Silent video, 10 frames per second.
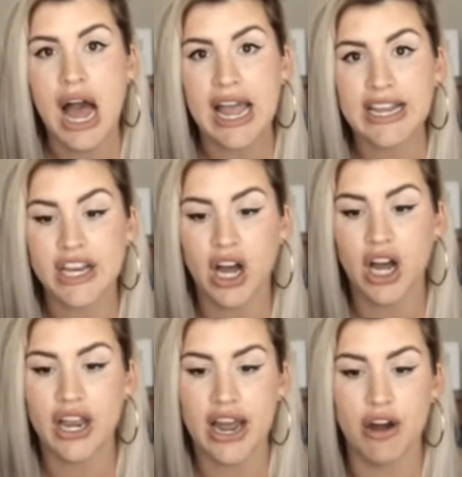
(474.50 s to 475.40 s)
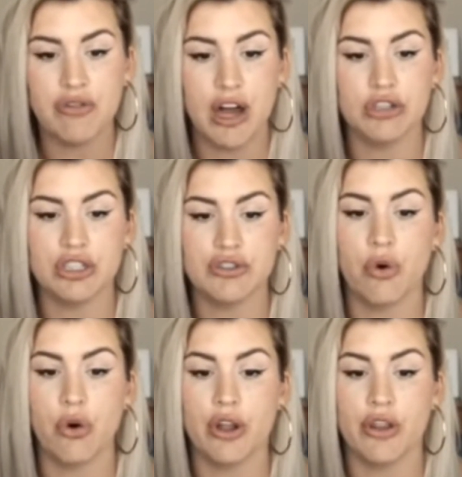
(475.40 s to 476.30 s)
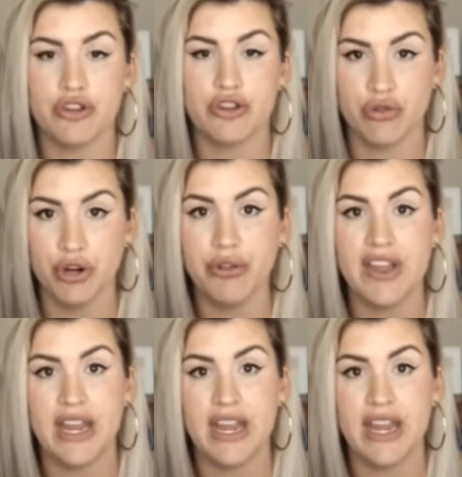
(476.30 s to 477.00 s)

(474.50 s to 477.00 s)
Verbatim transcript: I cannot now vouch for the truth